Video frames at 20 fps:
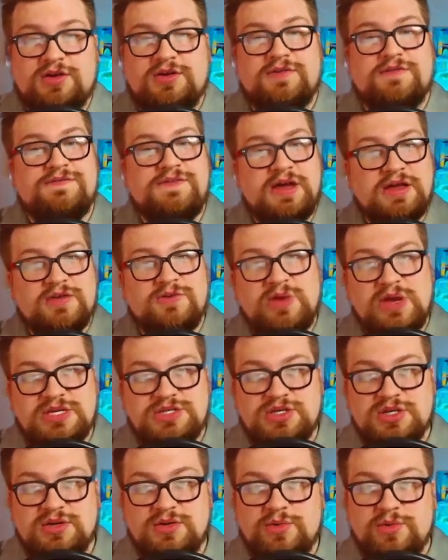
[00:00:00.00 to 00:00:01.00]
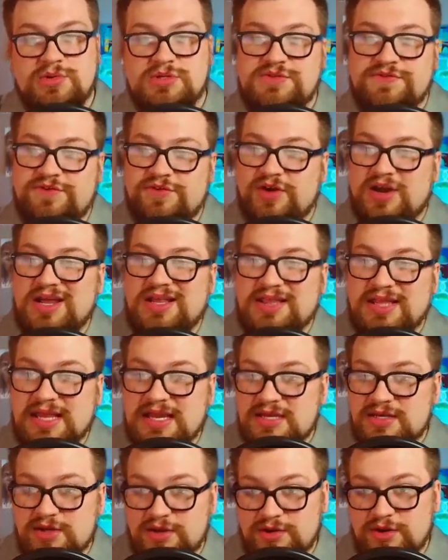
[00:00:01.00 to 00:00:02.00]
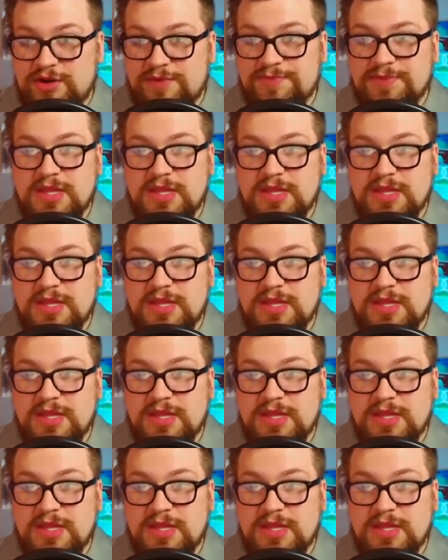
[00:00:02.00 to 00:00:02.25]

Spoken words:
valuation was for a landowner